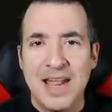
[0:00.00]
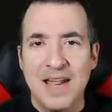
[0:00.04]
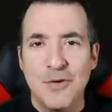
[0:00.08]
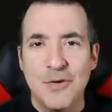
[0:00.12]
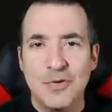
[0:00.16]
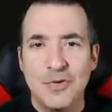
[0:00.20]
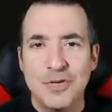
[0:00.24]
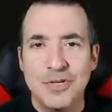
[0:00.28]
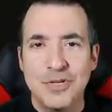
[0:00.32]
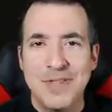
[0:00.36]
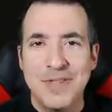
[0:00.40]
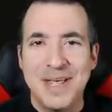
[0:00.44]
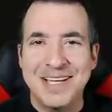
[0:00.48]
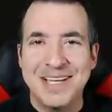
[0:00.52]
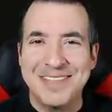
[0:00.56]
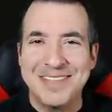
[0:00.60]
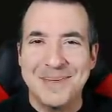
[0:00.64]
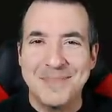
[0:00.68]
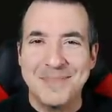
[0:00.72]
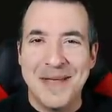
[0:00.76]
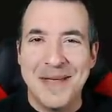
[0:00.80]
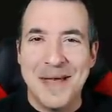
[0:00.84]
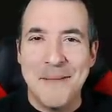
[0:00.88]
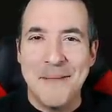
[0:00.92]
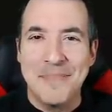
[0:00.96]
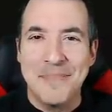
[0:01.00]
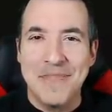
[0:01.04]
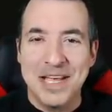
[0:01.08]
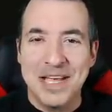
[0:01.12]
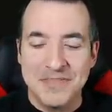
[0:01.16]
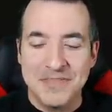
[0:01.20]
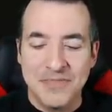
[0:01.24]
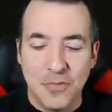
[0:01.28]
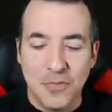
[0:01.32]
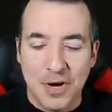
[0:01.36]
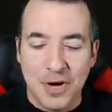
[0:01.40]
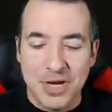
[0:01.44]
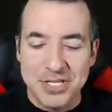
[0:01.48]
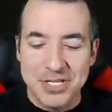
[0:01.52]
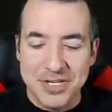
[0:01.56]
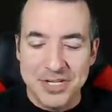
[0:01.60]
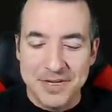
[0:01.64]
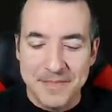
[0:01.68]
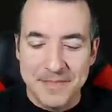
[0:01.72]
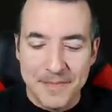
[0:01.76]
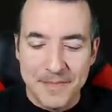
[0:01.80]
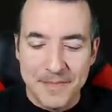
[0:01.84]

and we'll do that sometime. Thanks for watching.